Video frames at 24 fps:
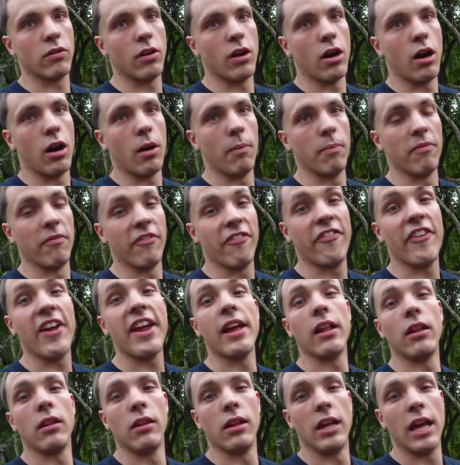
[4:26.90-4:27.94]
um,
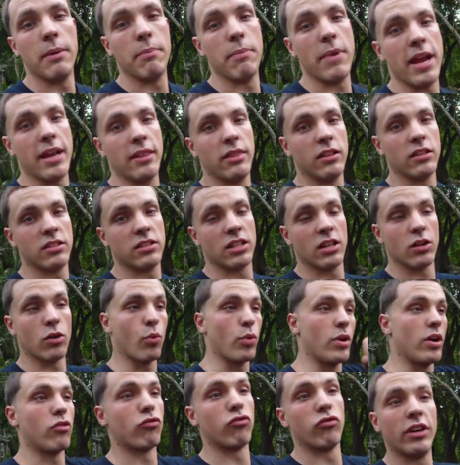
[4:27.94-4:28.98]
fail and made the
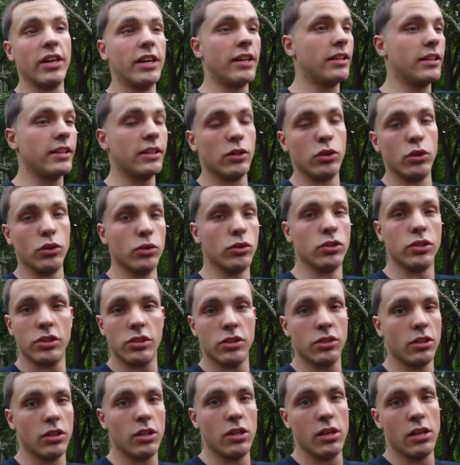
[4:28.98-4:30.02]
steering wheel really
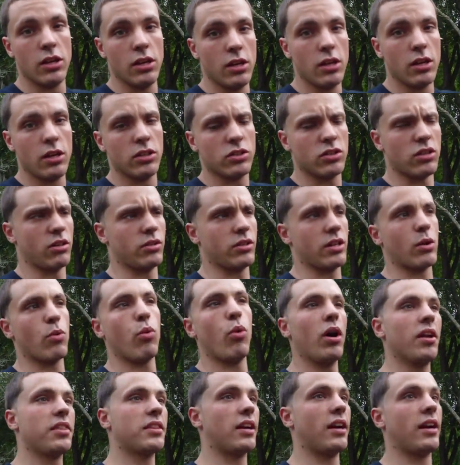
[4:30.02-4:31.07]
loose. So I was like,
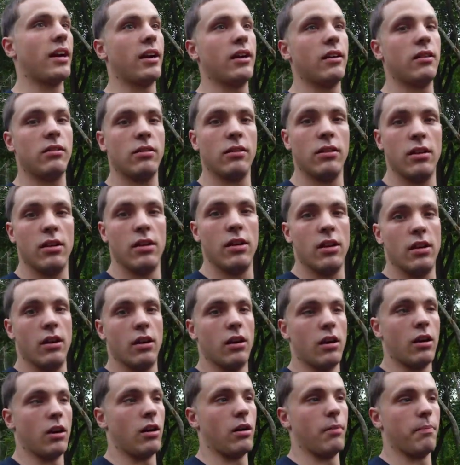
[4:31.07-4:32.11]
what the hell?
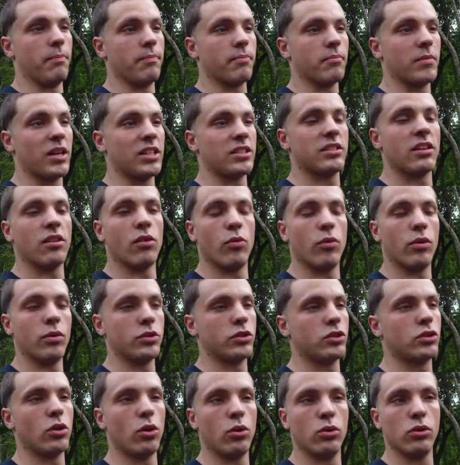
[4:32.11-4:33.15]
Um, my steering wheel
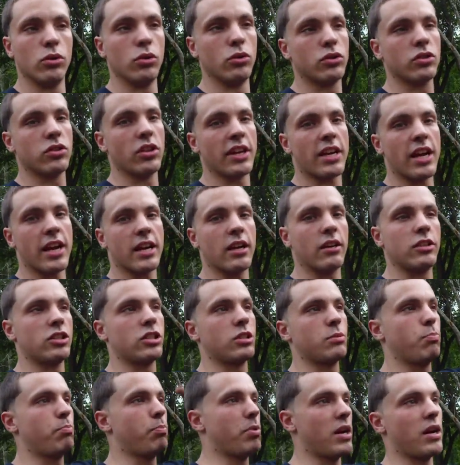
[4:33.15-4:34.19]
was so loose, like I could
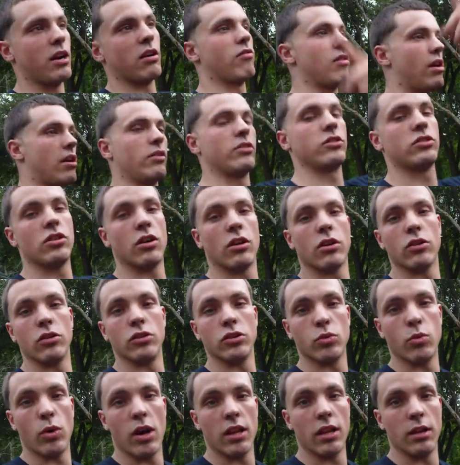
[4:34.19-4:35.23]
spin it around in
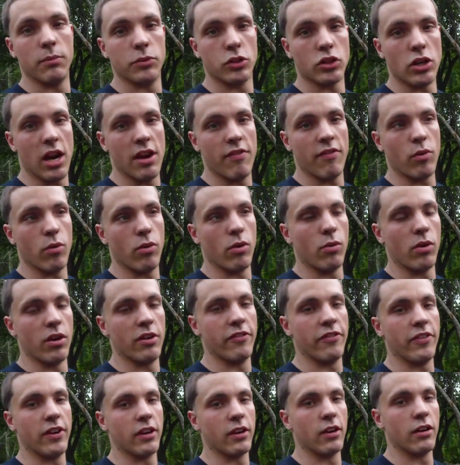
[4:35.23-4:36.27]
circles while I'm driving with
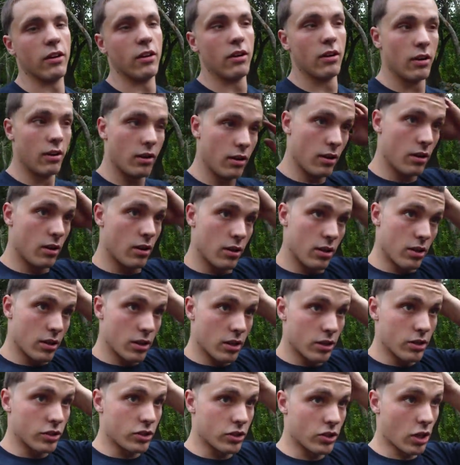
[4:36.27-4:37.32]
one finger.
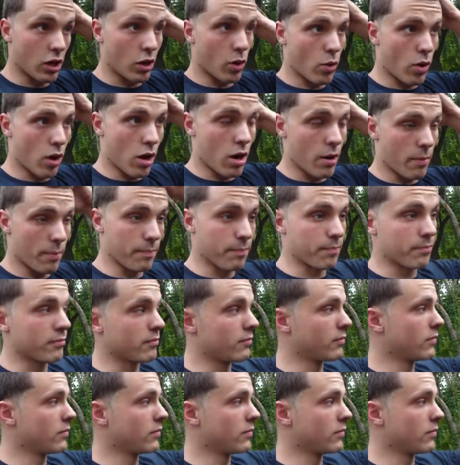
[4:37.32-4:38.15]
So um,